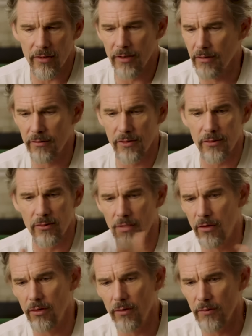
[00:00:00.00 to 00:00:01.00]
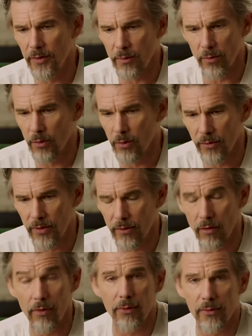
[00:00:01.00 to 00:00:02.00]
They're true all over the world and
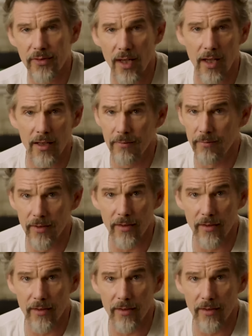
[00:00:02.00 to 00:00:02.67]
all through time.